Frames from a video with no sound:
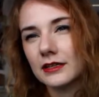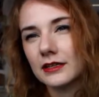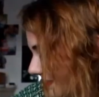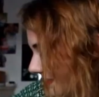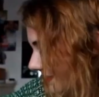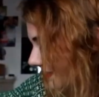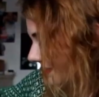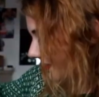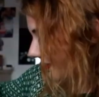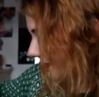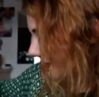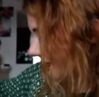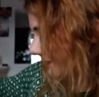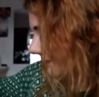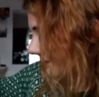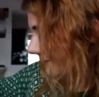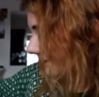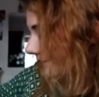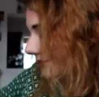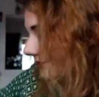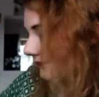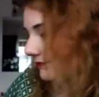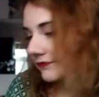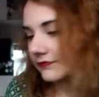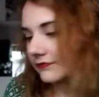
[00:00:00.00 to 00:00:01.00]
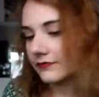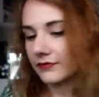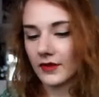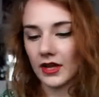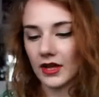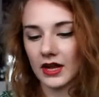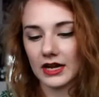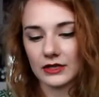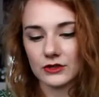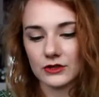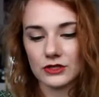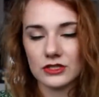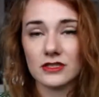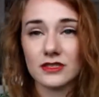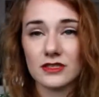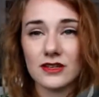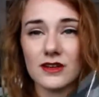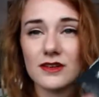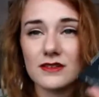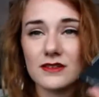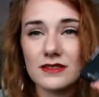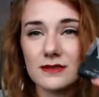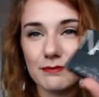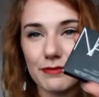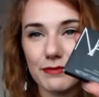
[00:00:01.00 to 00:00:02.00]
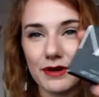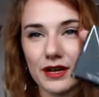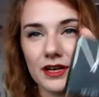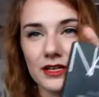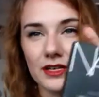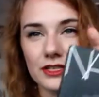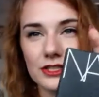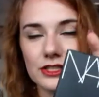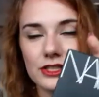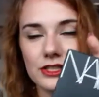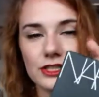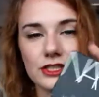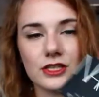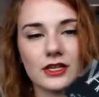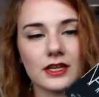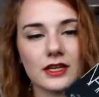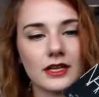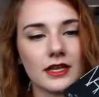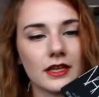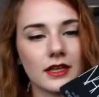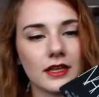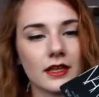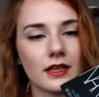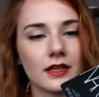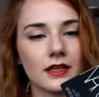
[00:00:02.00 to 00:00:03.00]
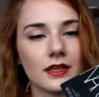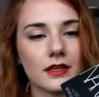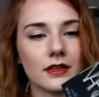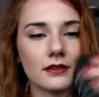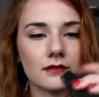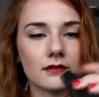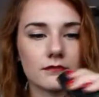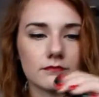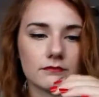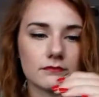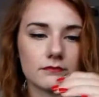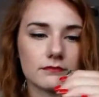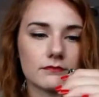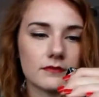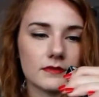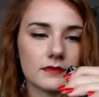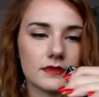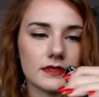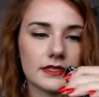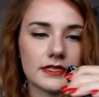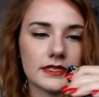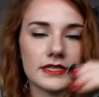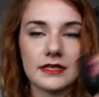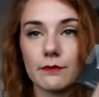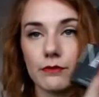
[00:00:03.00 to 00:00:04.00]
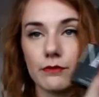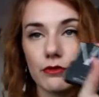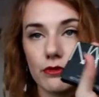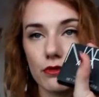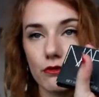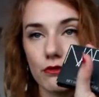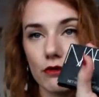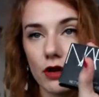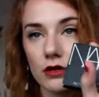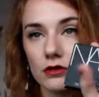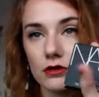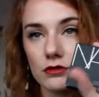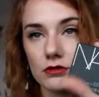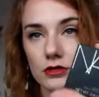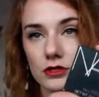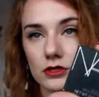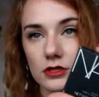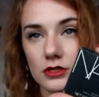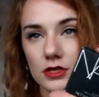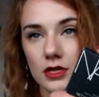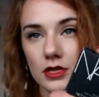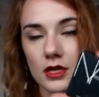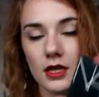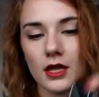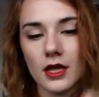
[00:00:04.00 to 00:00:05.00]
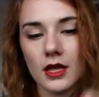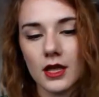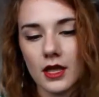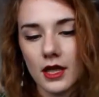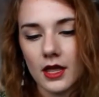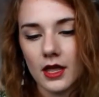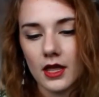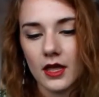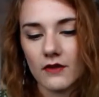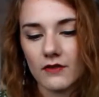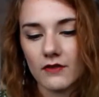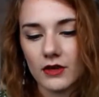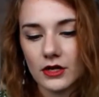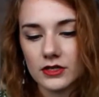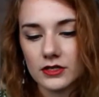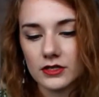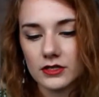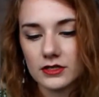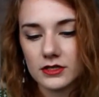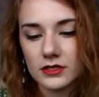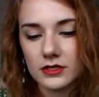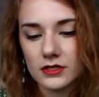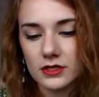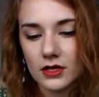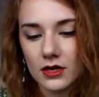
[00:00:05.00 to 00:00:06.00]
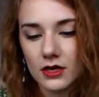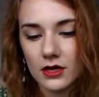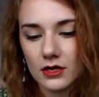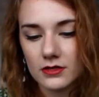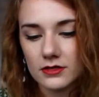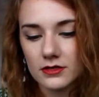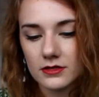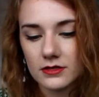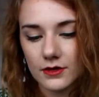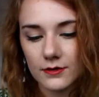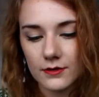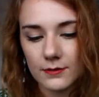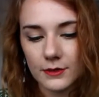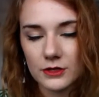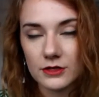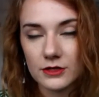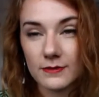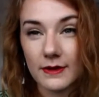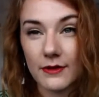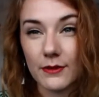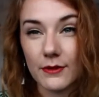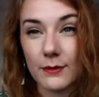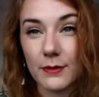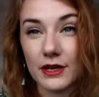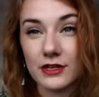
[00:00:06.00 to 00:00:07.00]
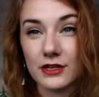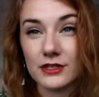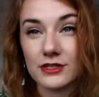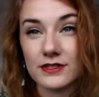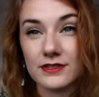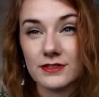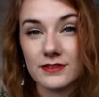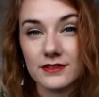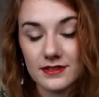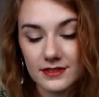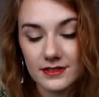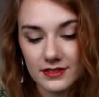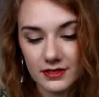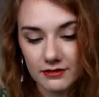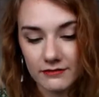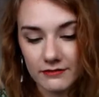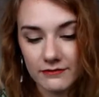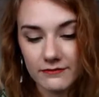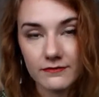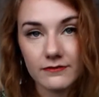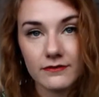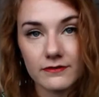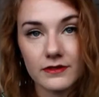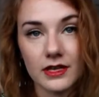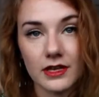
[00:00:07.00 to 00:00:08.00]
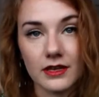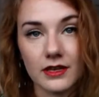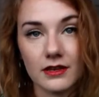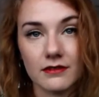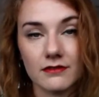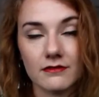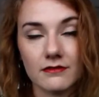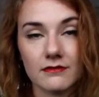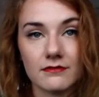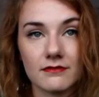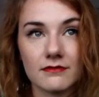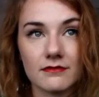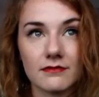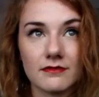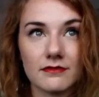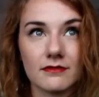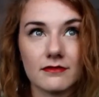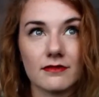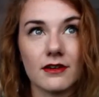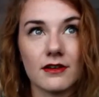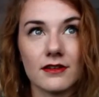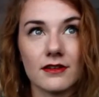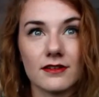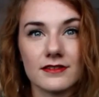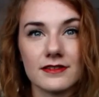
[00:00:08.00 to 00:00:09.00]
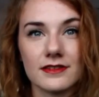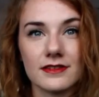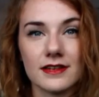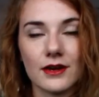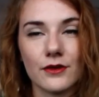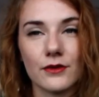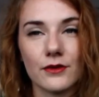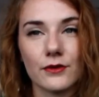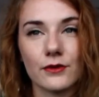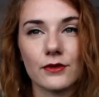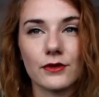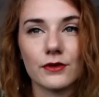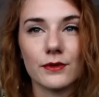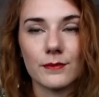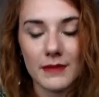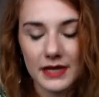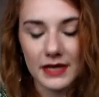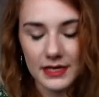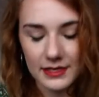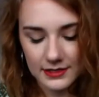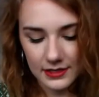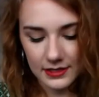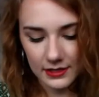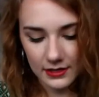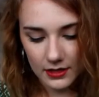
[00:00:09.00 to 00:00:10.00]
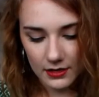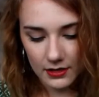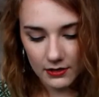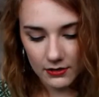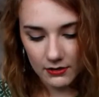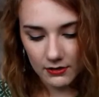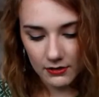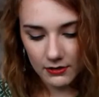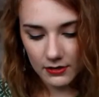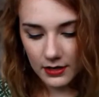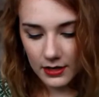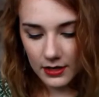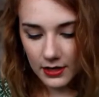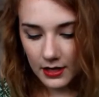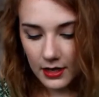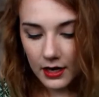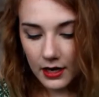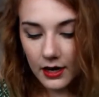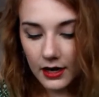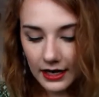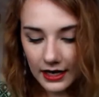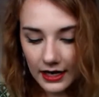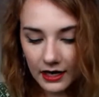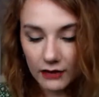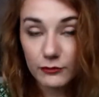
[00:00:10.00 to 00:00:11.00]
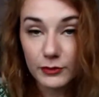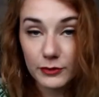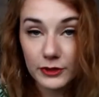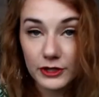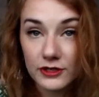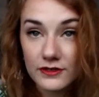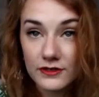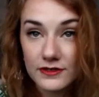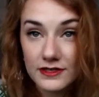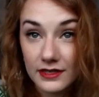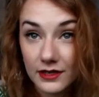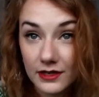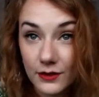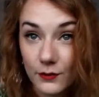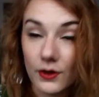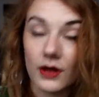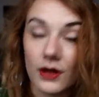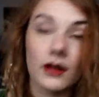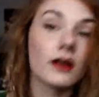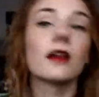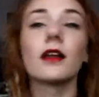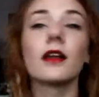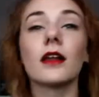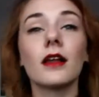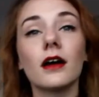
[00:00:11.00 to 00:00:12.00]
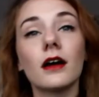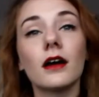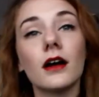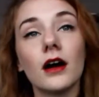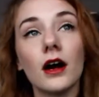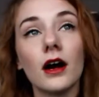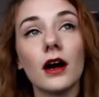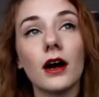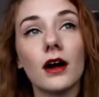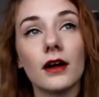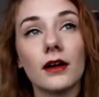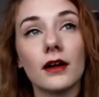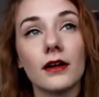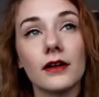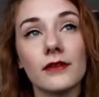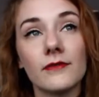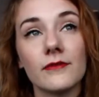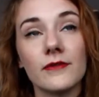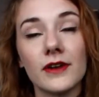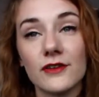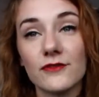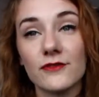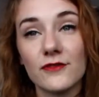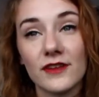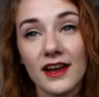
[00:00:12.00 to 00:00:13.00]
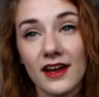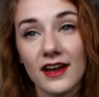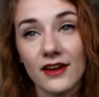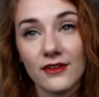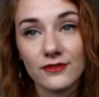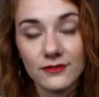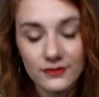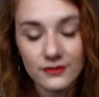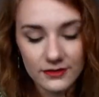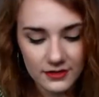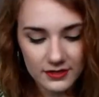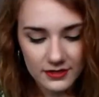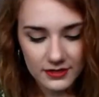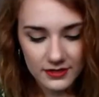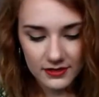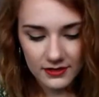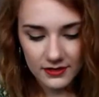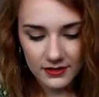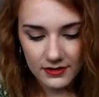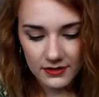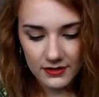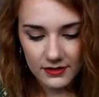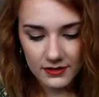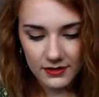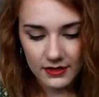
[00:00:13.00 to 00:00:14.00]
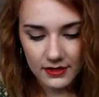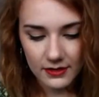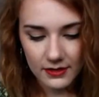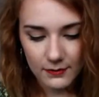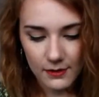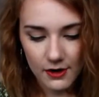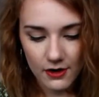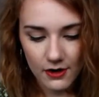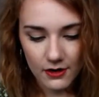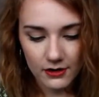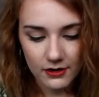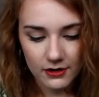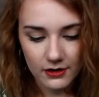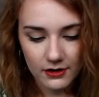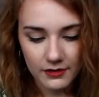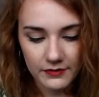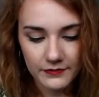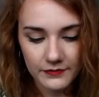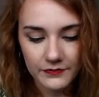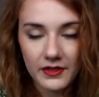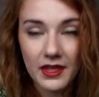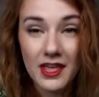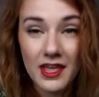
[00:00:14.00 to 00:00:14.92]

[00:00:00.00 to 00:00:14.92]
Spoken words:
Then I got a NARS blush in Deep Throat. I've heard so much about the blushes and stuff in NARS and how amazing they are. I have been using it while I've been out in America